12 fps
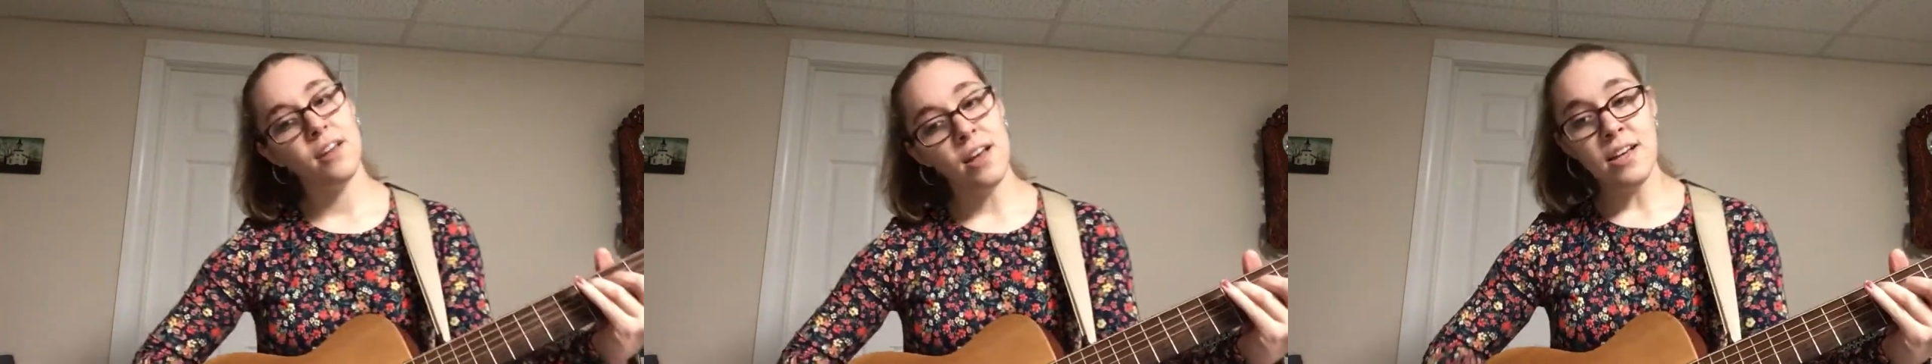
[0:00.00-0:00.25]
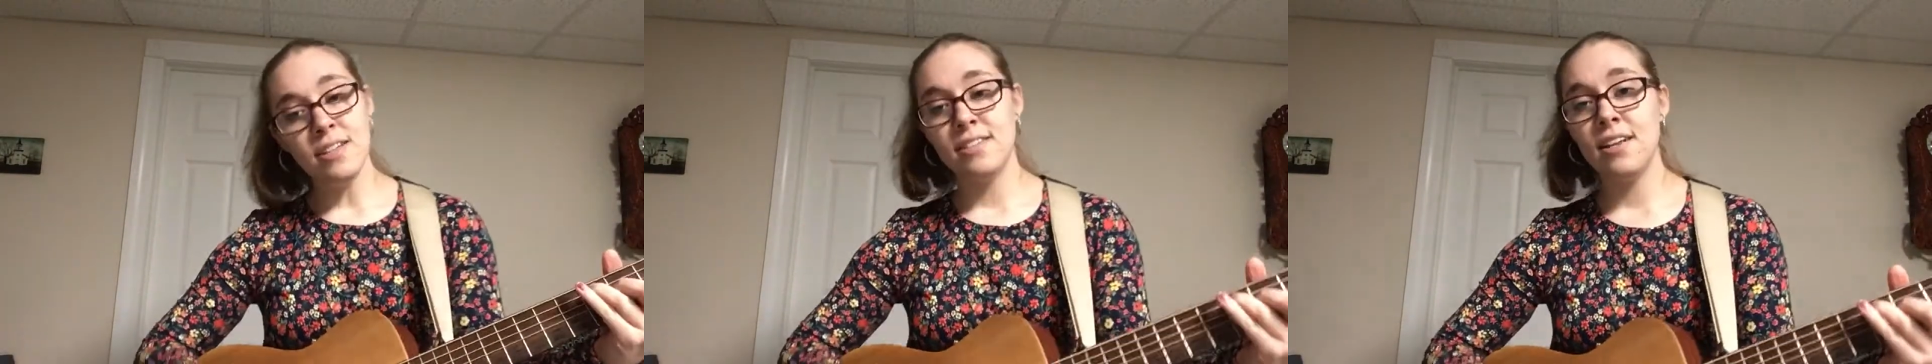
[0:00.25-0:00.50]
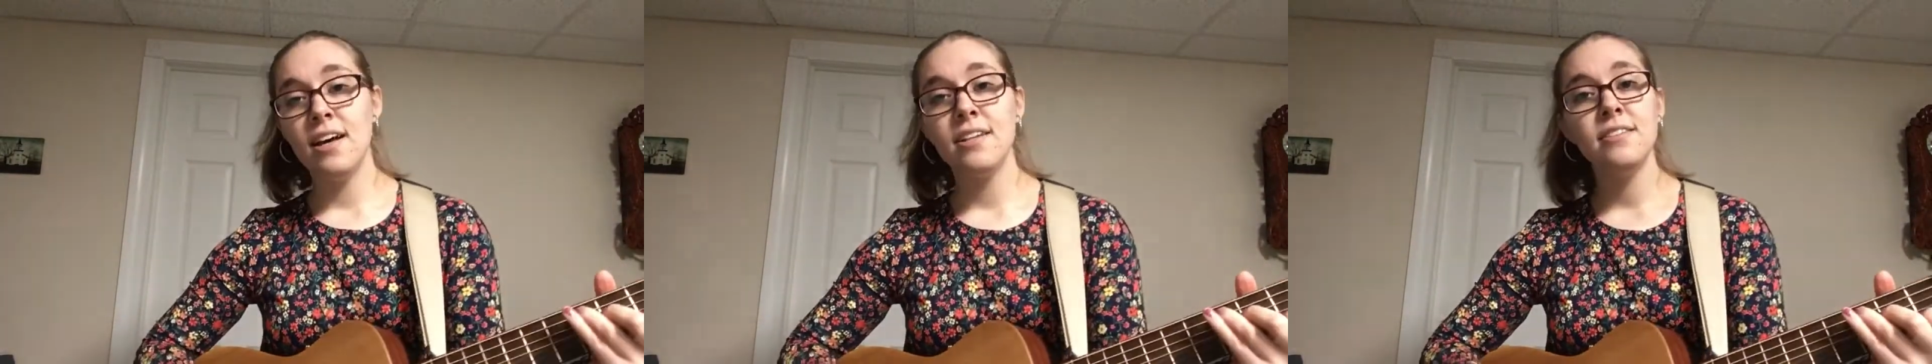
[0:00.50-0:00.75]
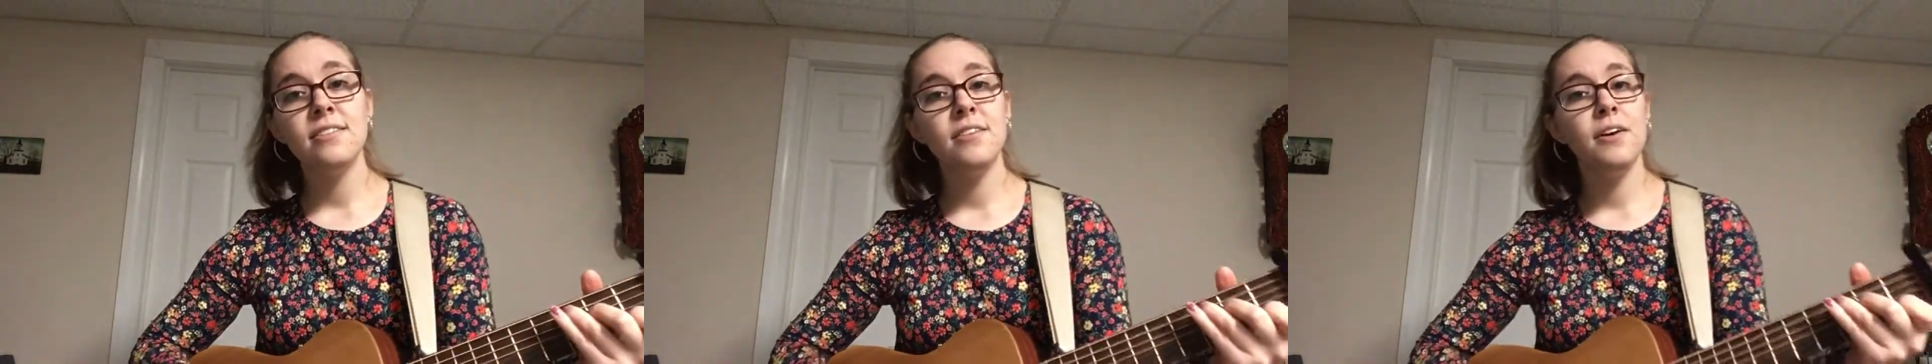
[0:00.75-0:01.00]
Sun,
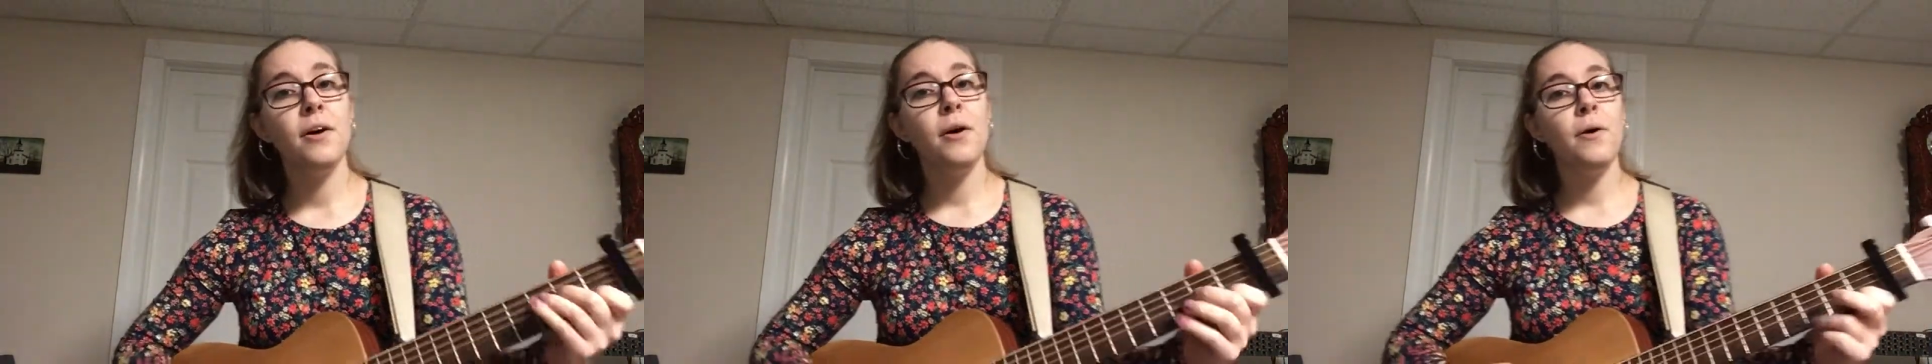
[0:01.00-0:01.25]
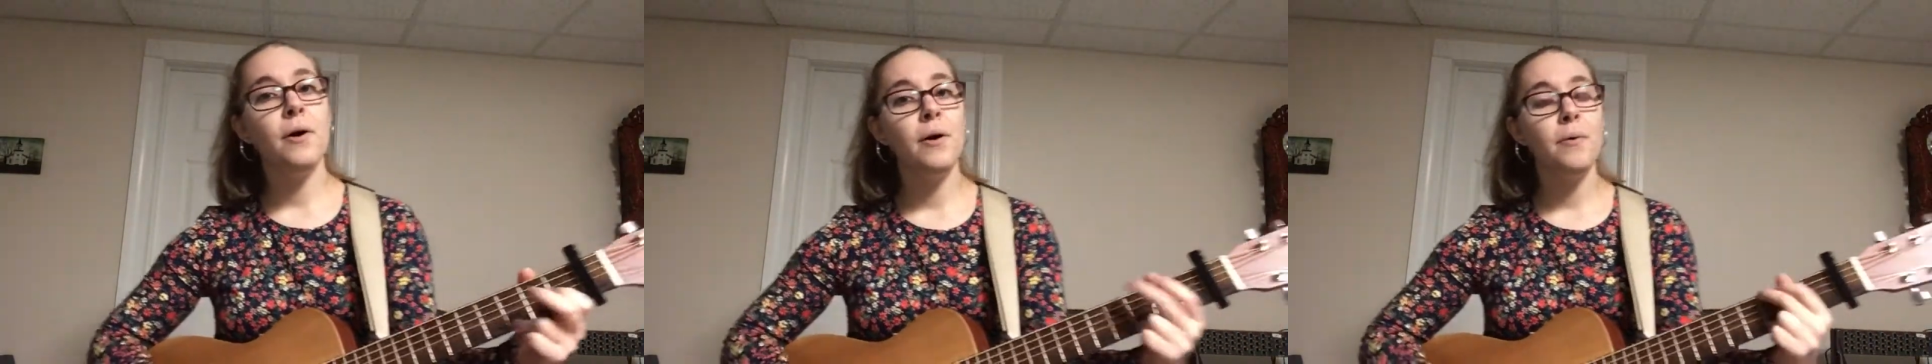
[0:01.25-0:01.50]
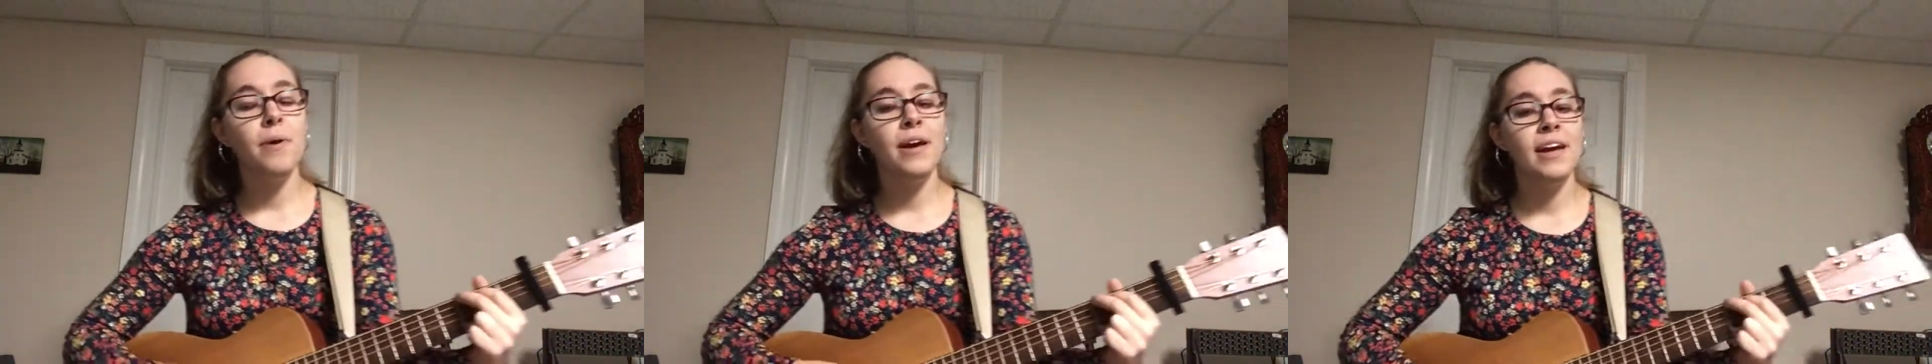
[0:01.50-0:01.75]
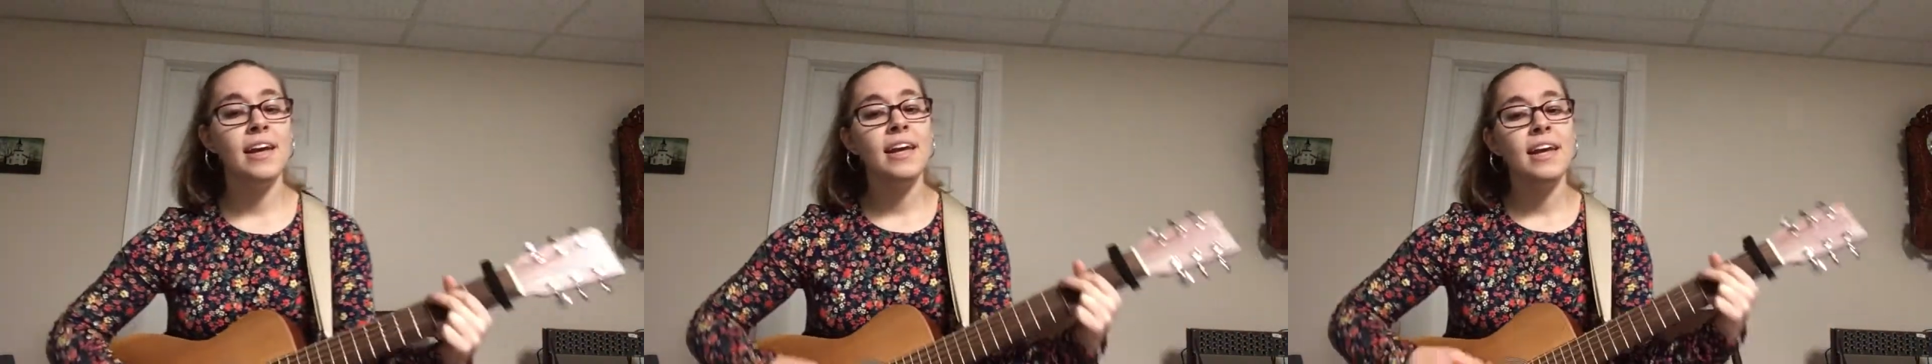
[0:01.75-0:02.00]
snow, or
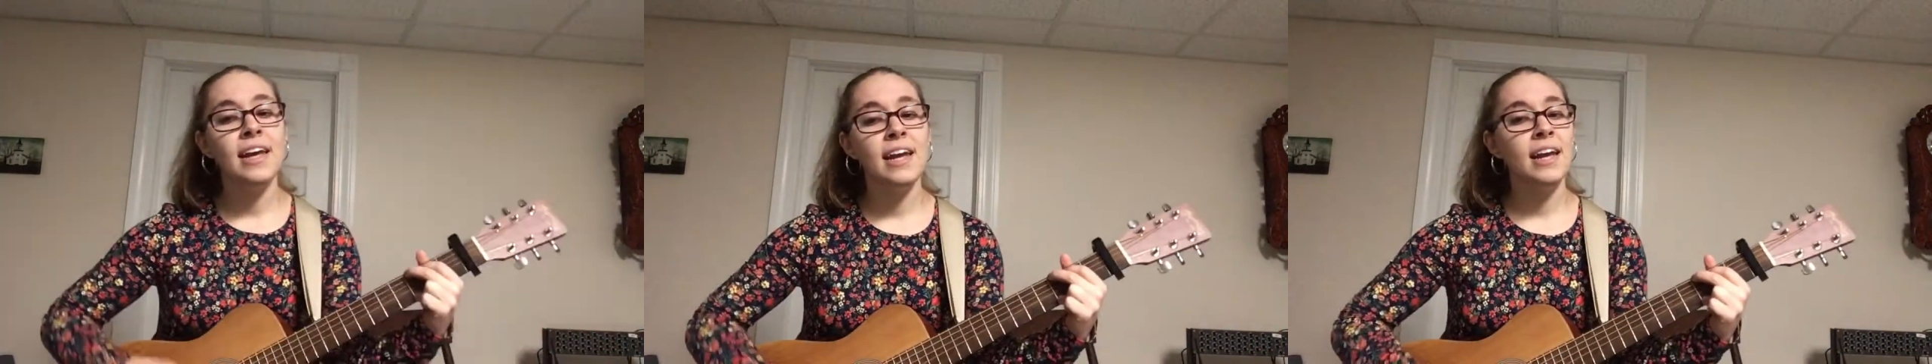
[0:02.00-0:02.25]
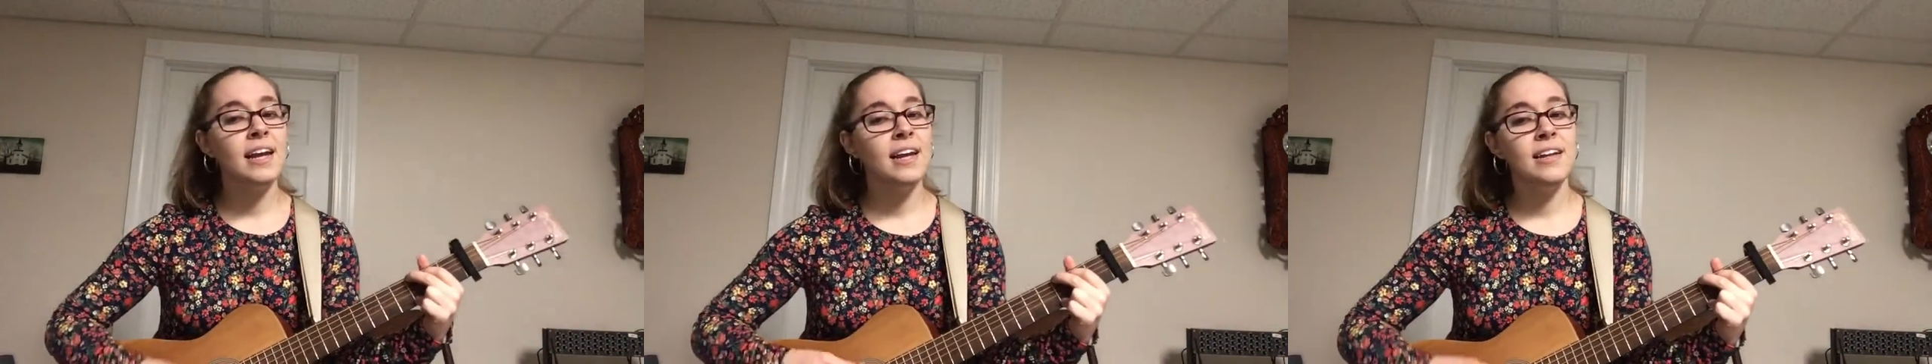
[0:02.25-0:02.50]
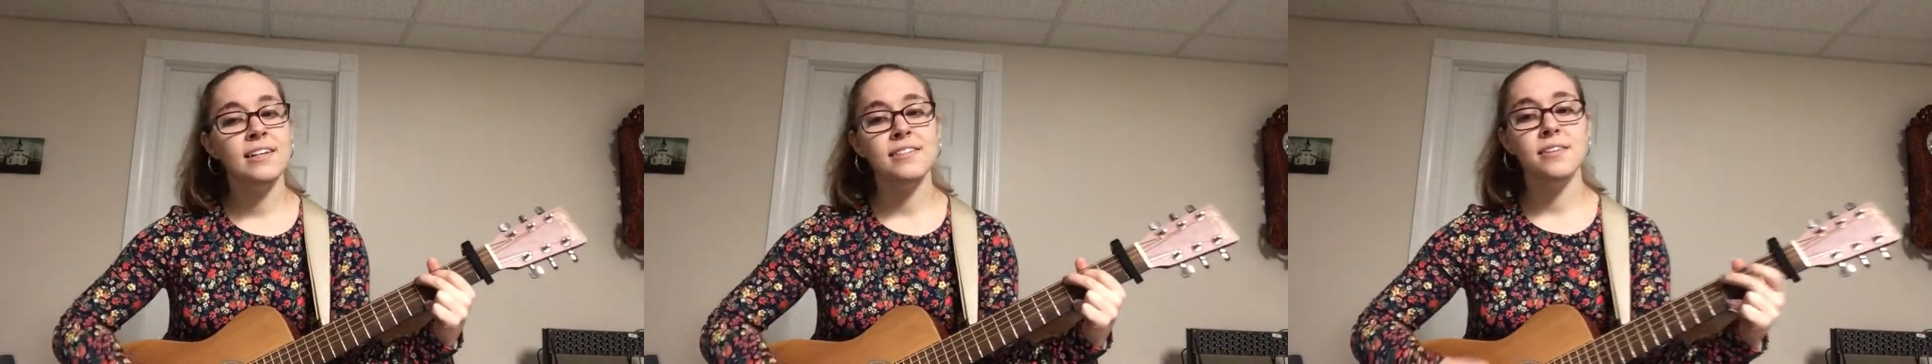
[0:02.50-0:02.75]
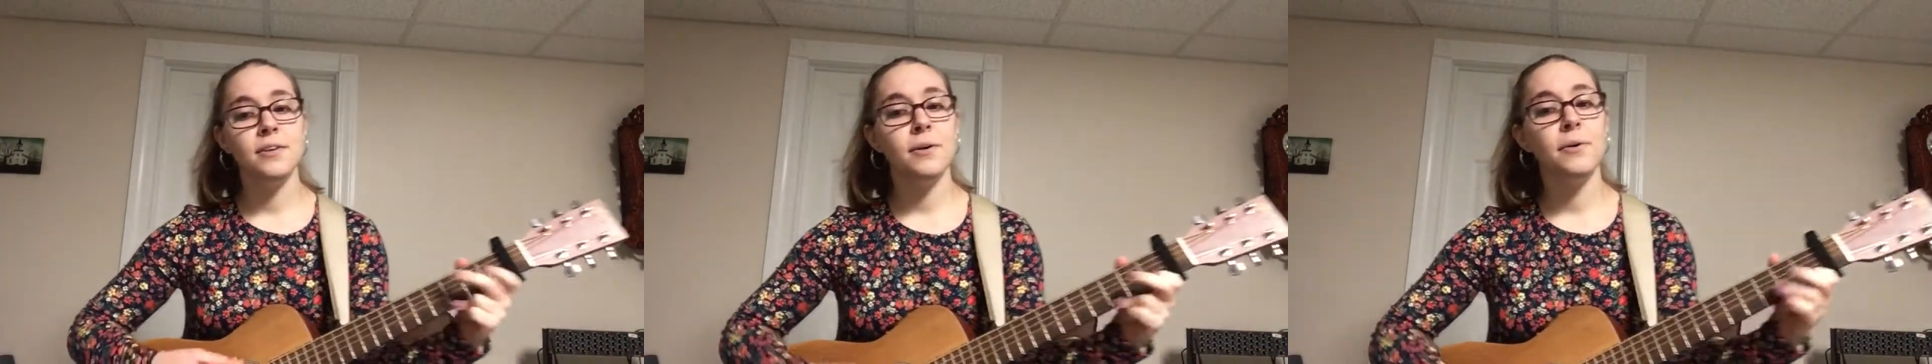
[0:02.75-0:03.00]
rain, and it
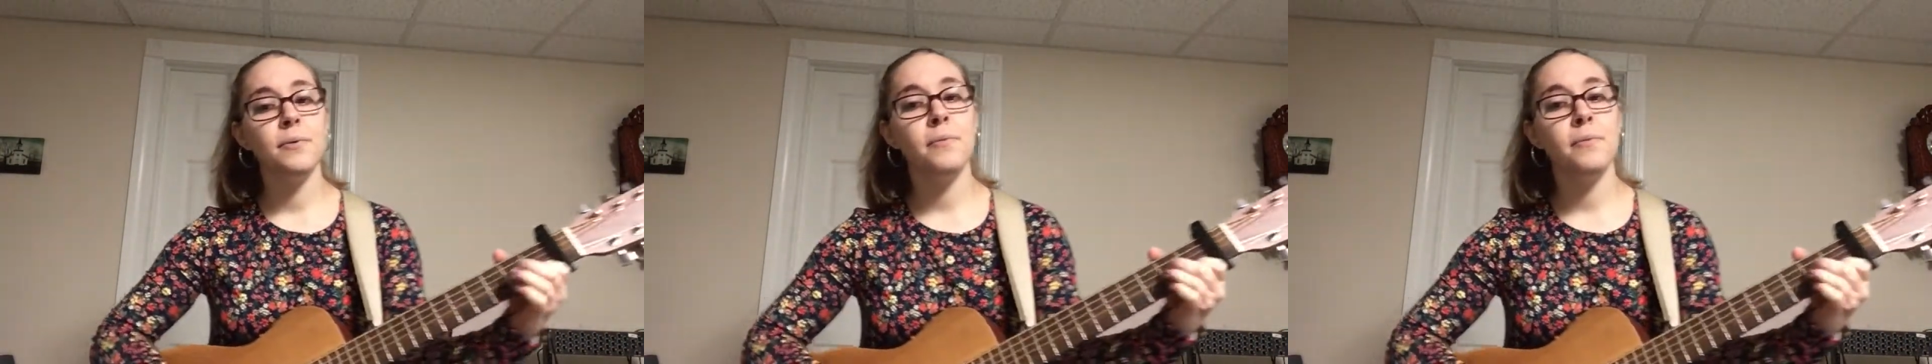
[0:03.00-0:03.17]
don't